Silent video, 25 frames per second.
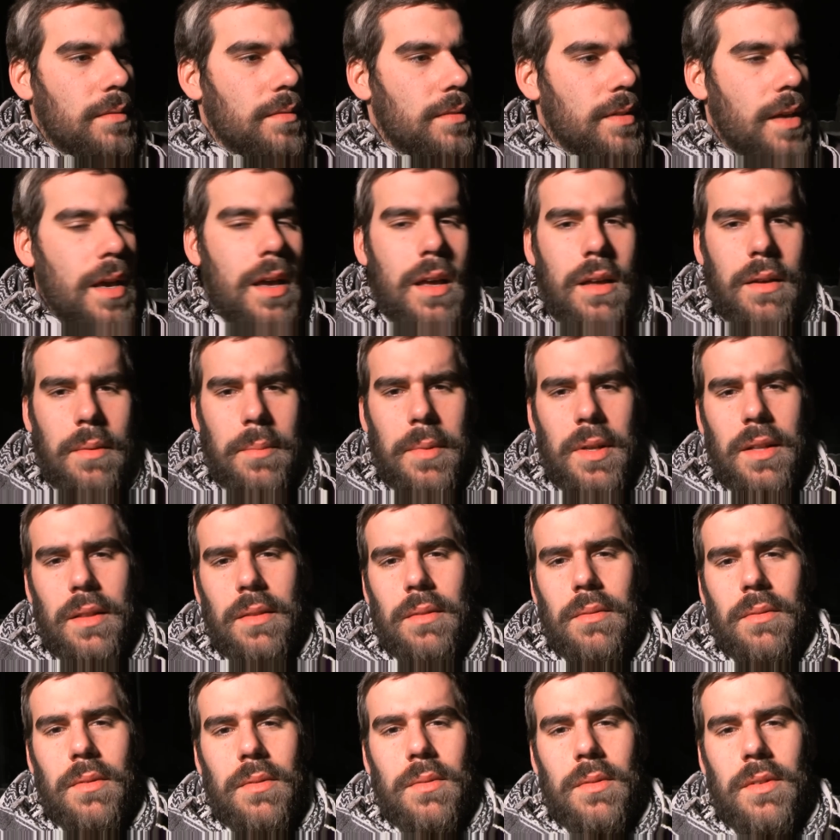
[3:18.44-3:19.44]
Yeah, I
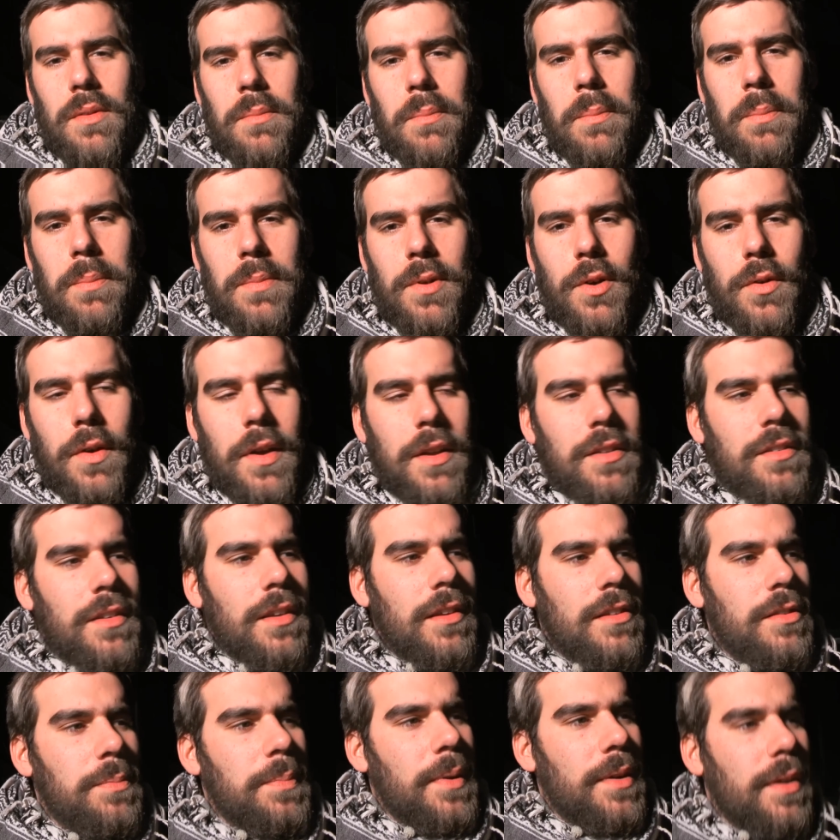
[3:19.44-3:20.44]
mean, some crazy
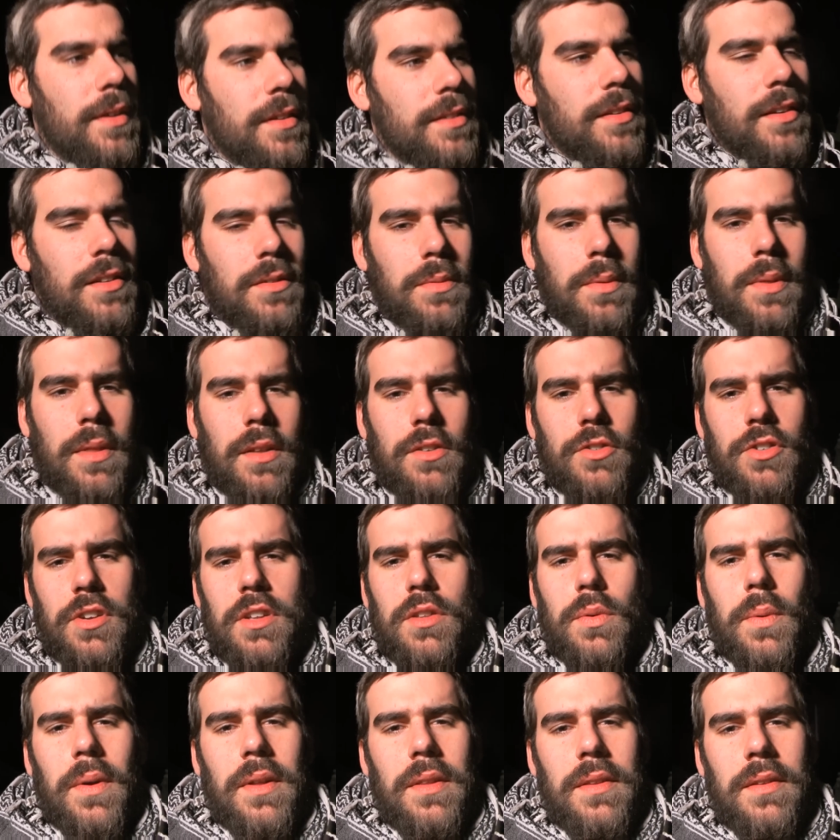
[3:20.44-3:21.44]
experiences with the
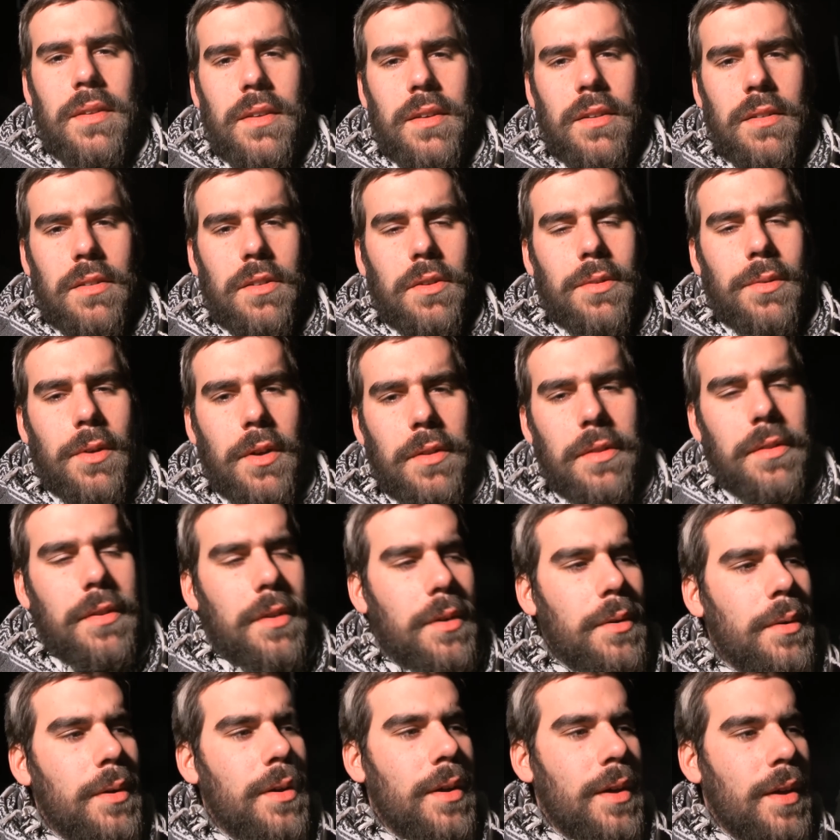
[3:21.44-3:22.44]
G20 in
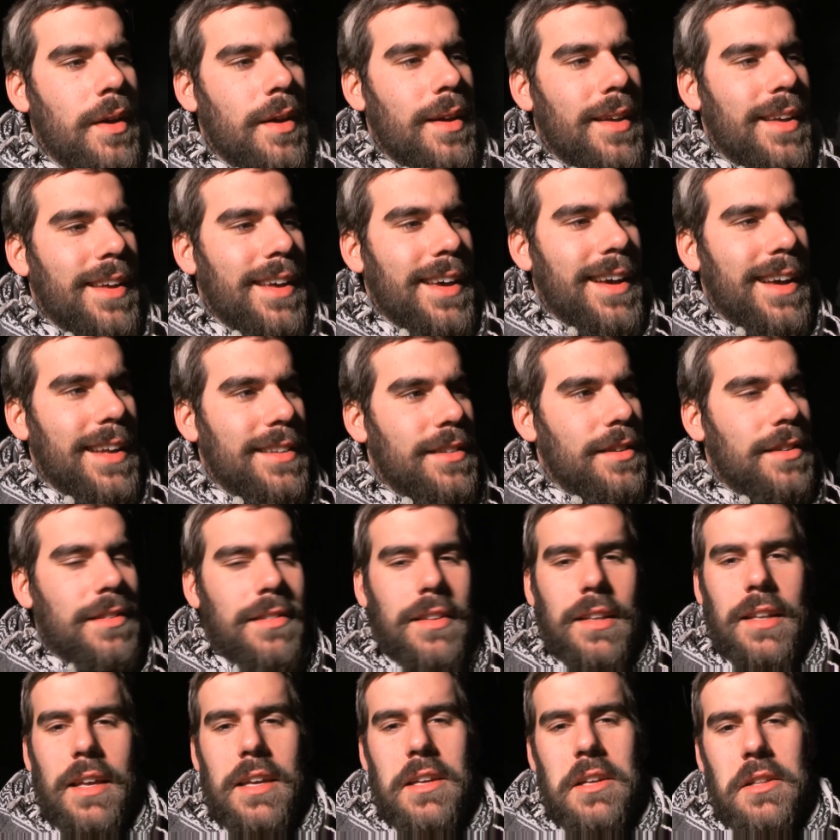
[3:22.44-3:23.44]
Toronto. And
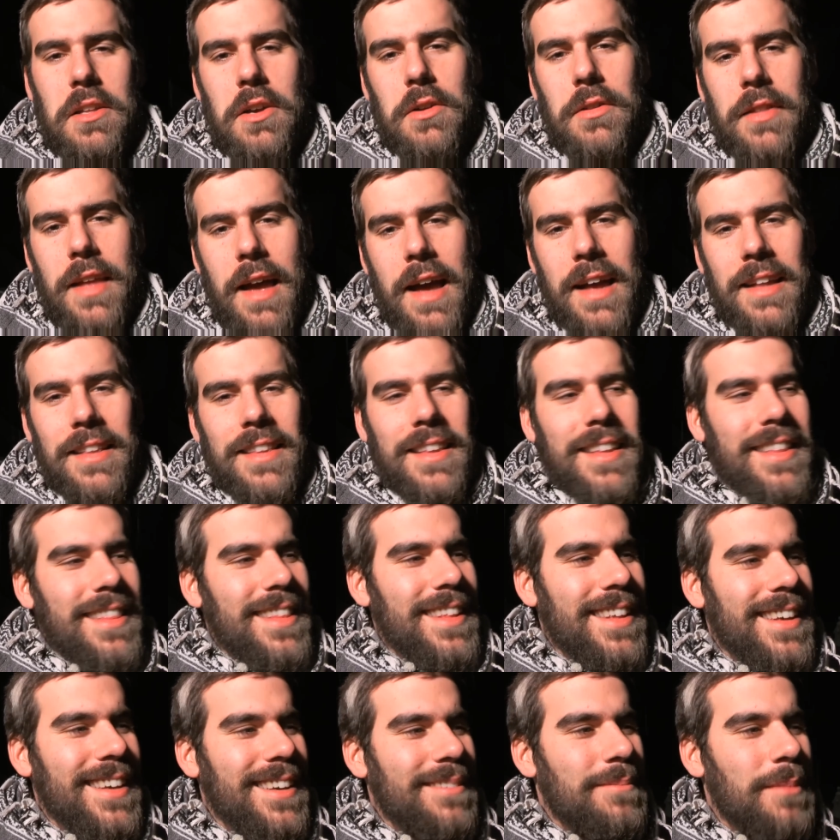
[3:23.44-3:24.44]
just to let you know, Dan,
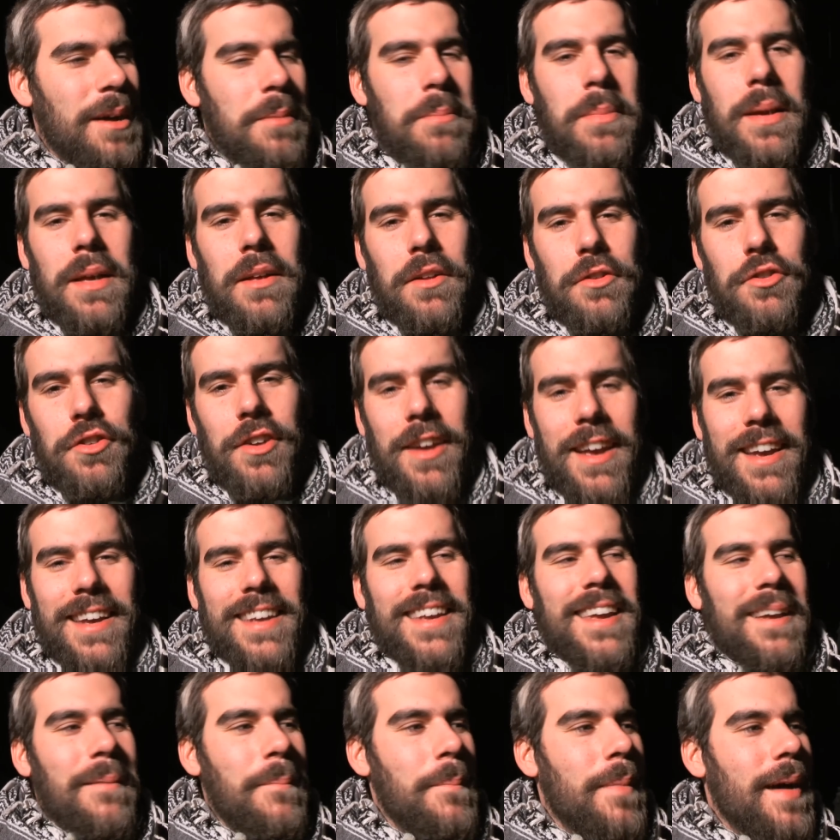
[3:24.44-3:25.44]
my bail check
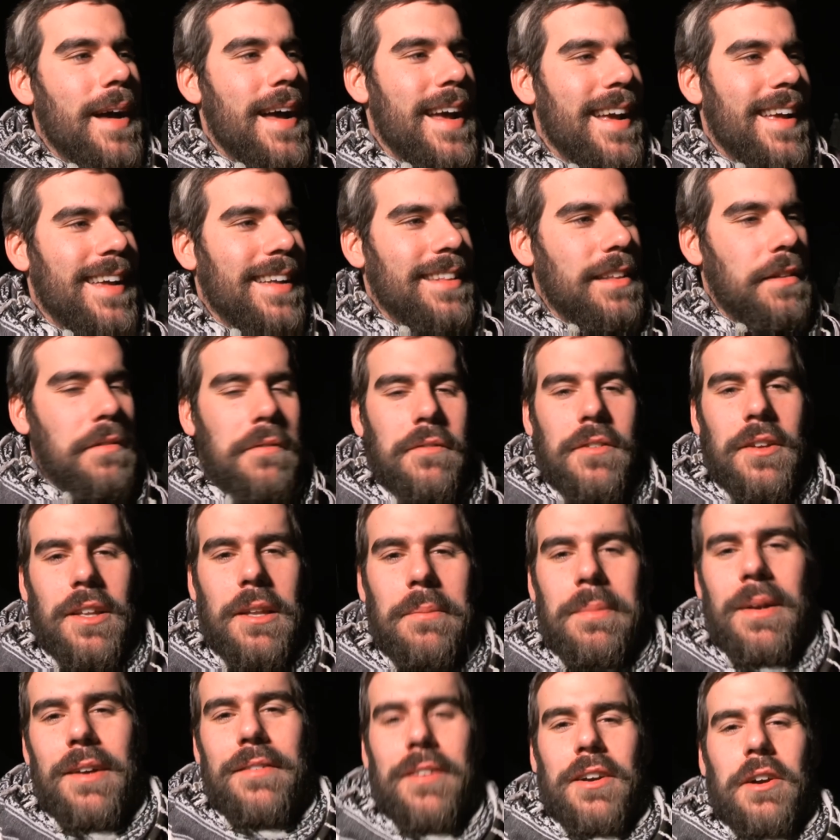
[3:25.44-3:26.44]
came back. I did feel
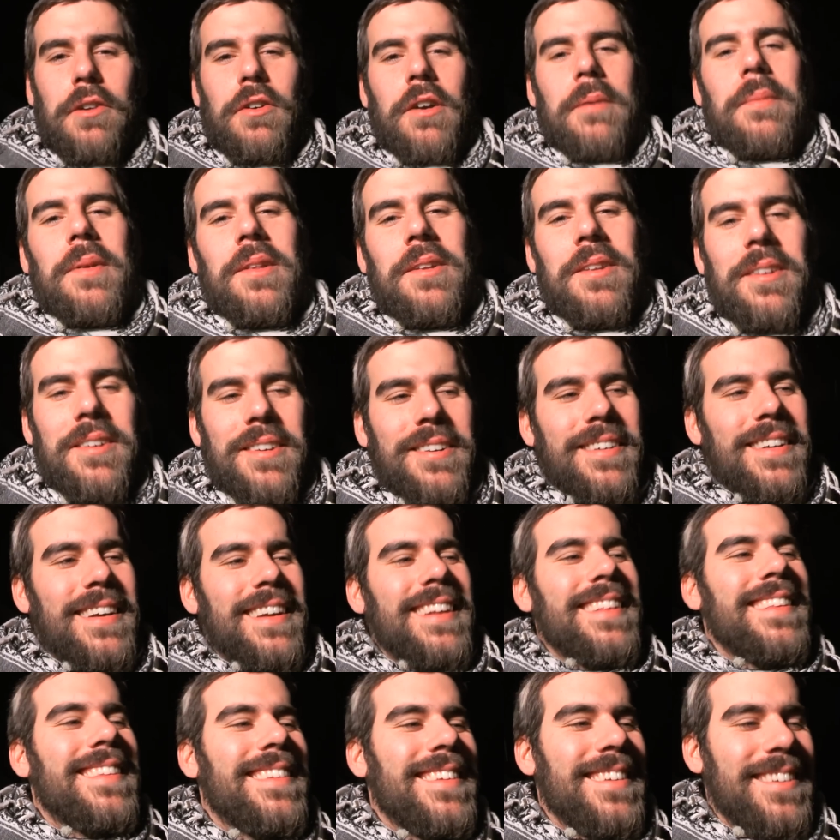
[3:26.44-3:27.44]
a bit of a criminal going
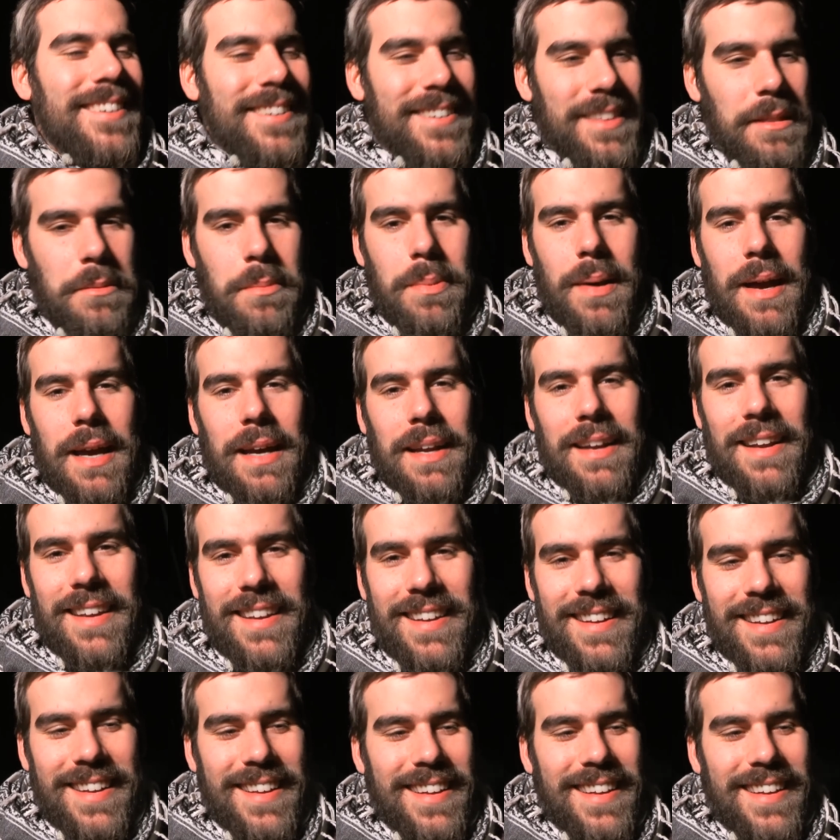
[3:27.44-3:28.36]
into the bank